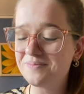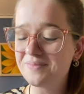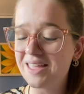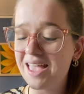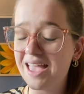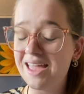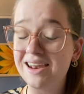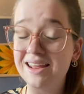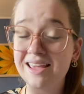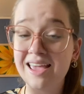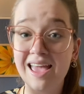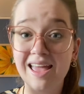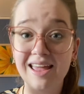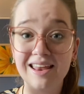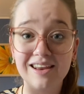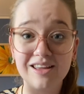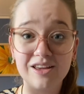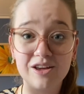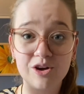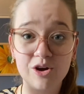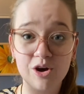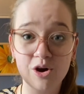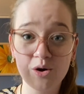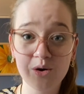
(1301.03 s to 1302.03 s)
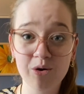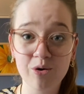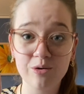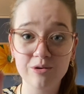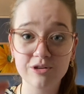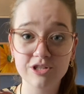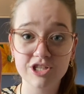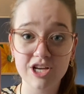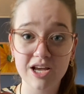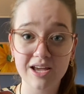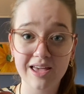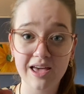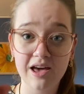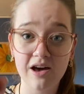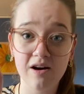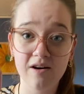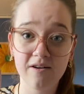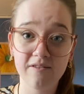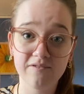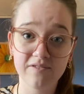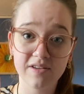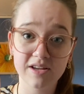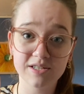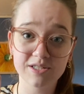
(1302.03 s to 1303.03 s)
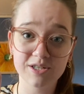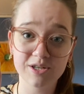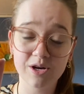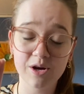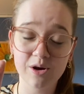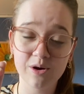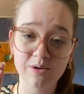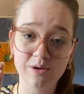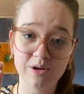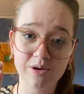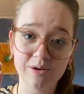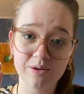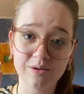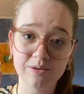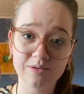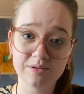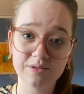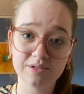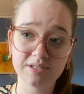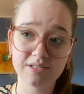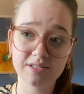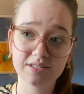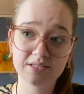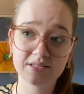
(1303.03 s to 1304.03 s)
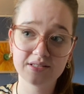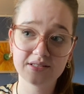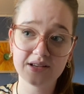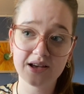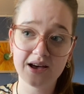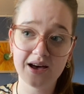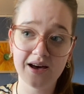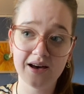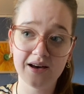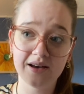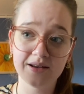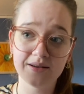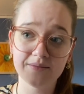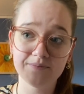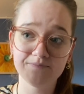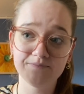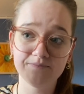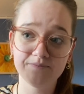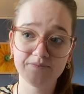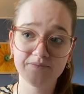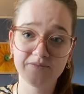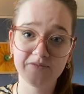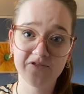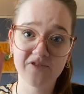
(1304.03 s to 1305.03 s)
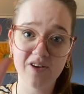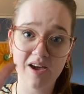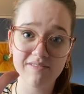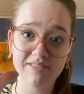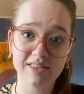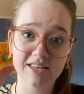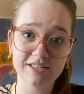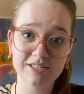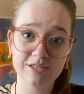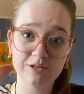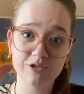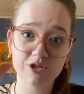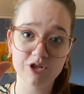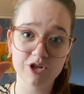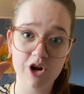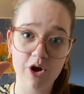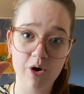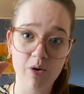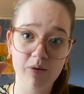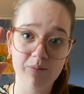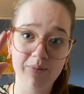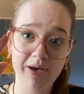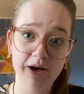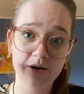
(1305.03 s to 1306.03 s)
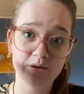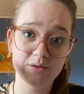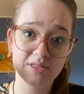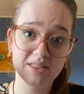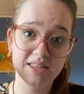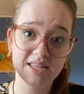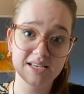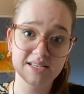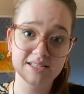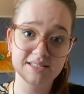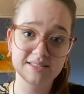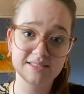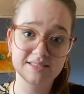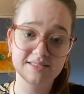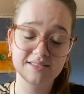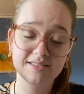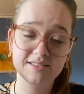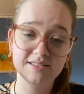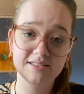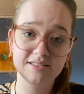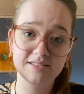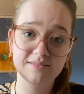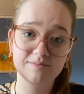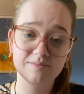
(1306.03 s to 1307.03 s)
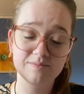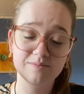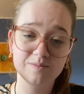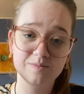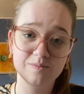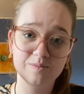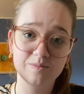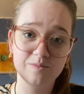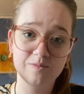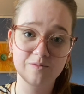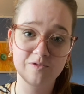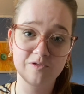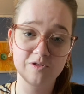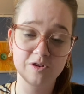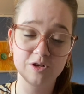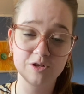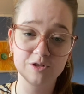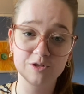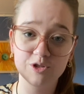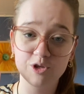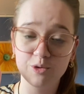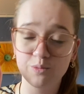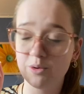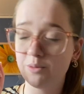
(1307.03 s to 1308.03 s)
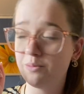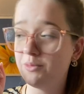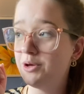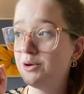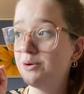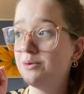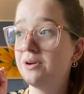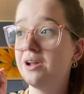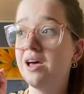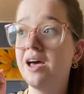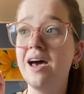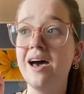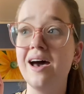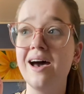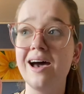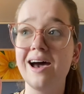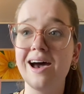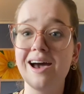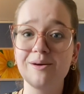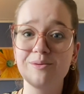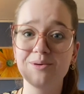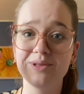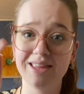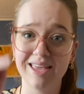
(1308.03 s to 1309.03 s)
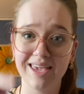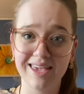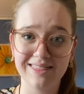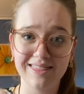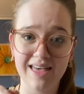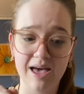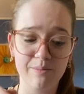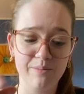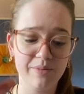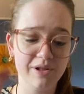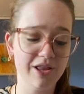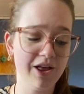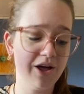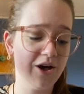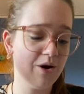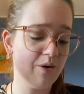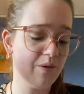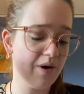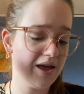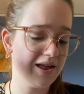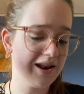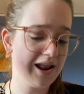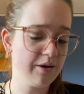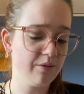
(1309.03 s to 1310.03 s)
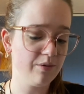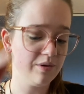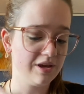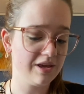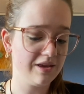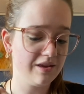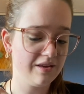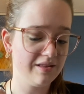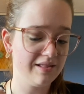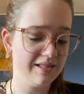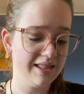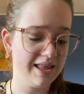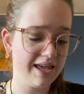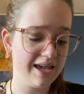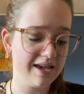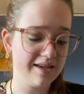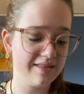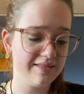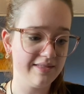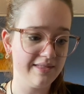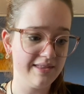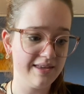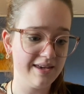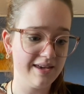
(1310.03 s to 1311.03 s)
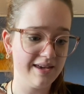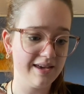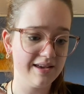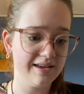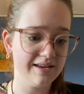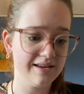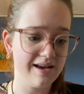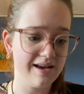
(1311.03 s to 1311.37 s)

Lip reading: And again, go check out Victor Odo's 5 Things You Should Know About This Full Supermoon. I will link that below, and I will link the